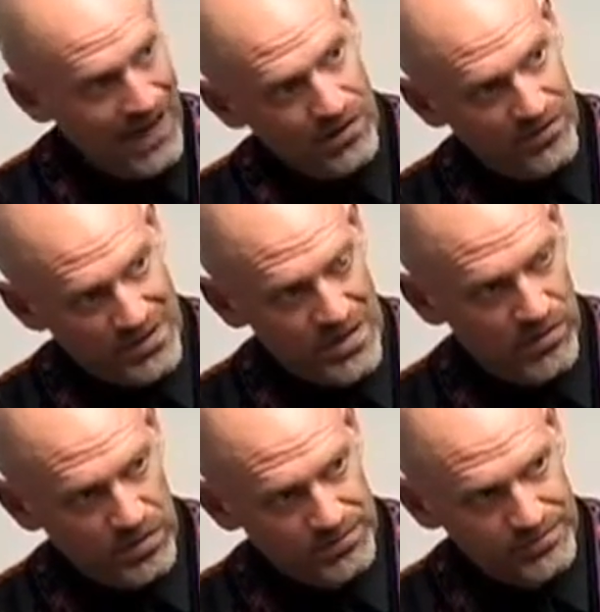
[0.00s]
out of the
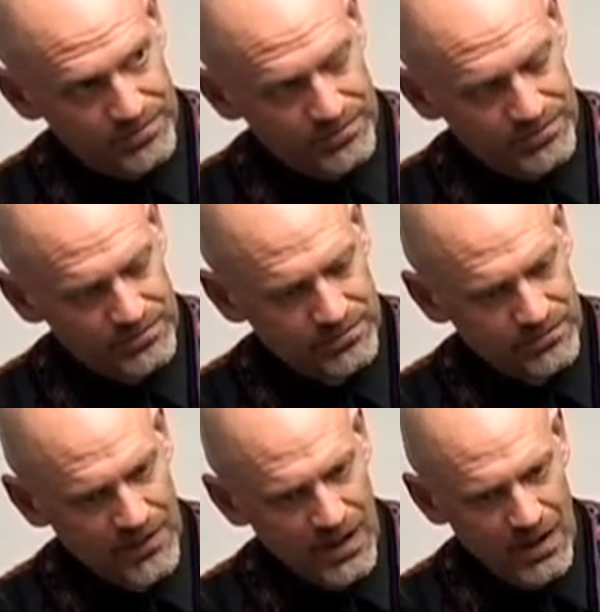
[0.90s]
temple.
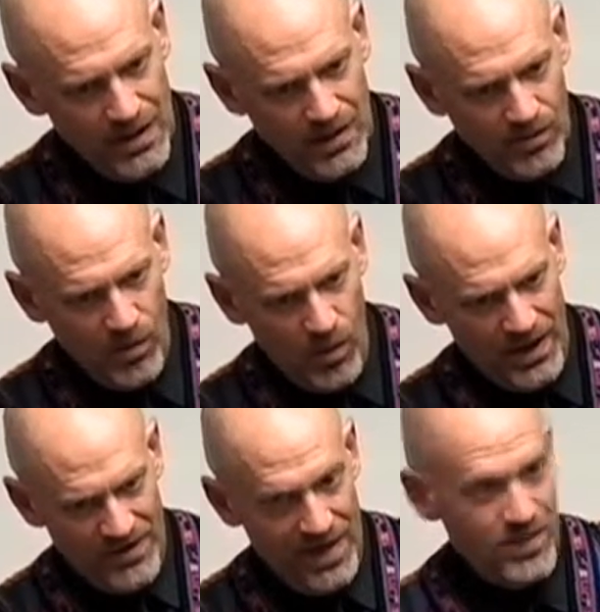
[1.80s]
Well,
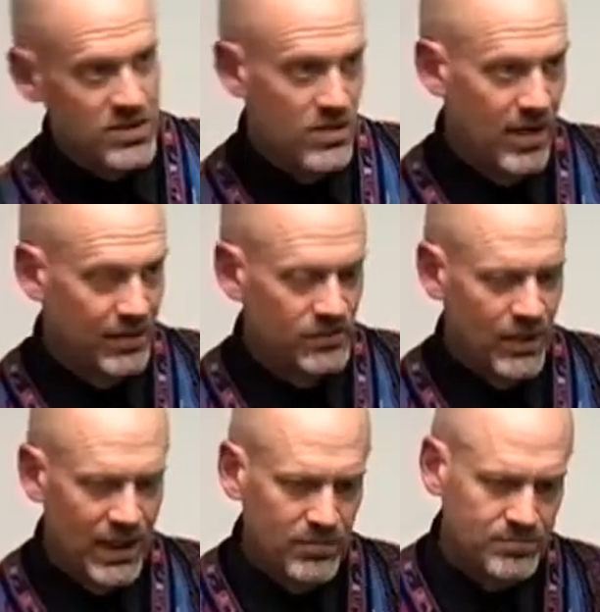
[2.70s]
what have they been doing?
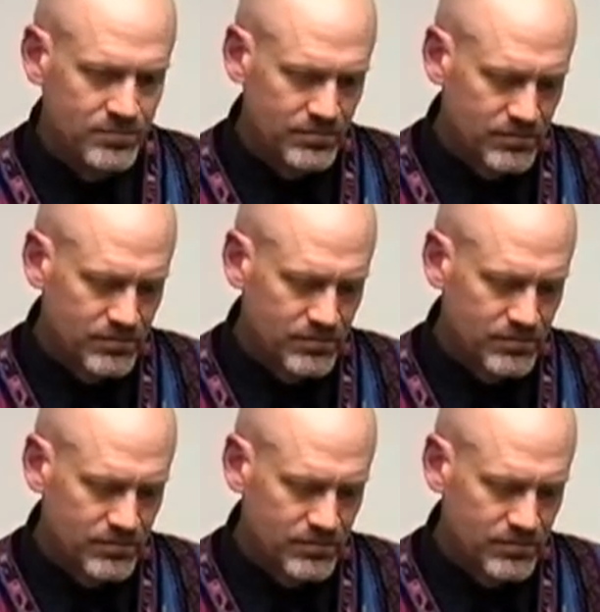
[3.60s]
Well,